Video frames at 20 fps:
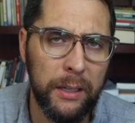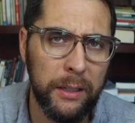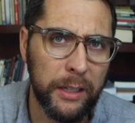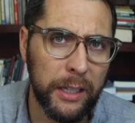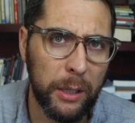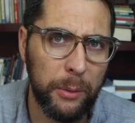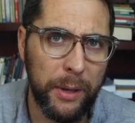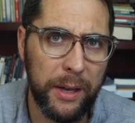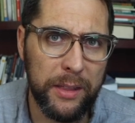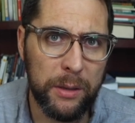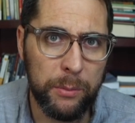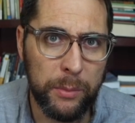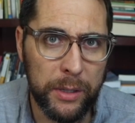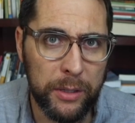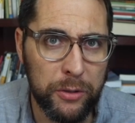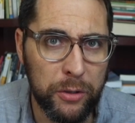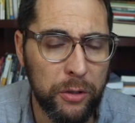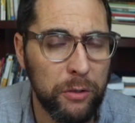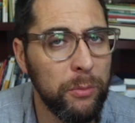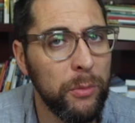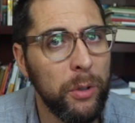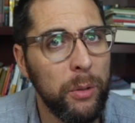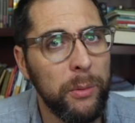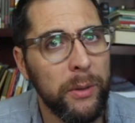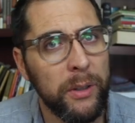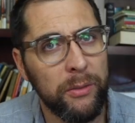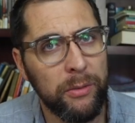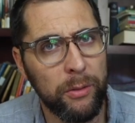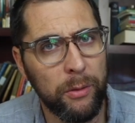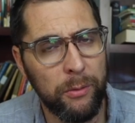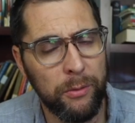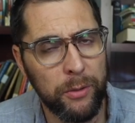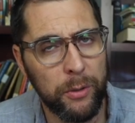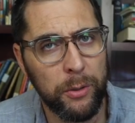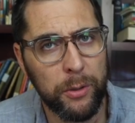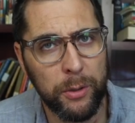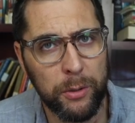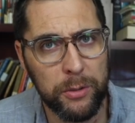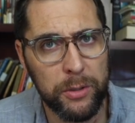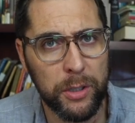You know, we had the Me Too movement from a few
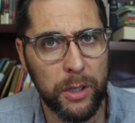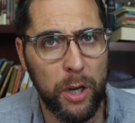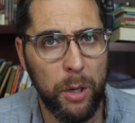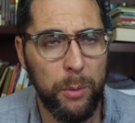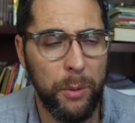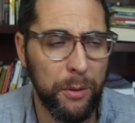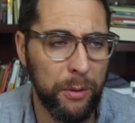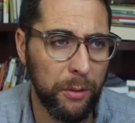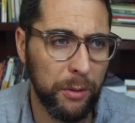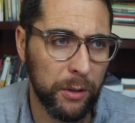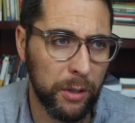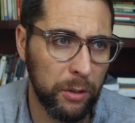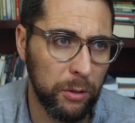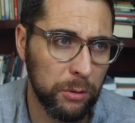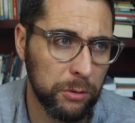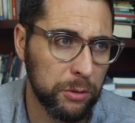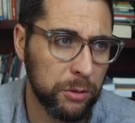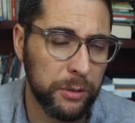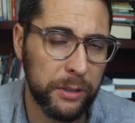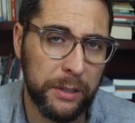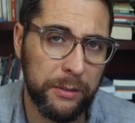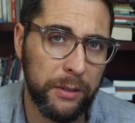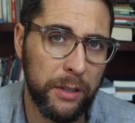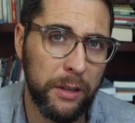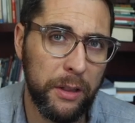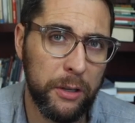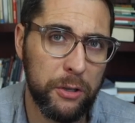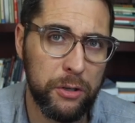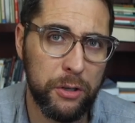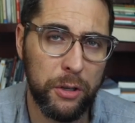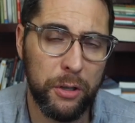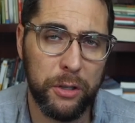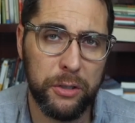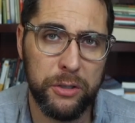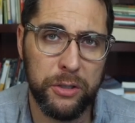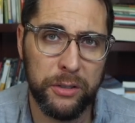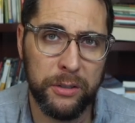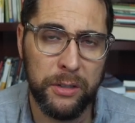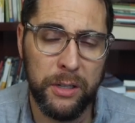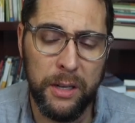years ago, both in the culture and even in the
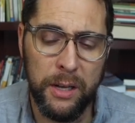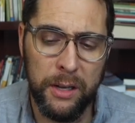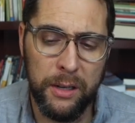church, and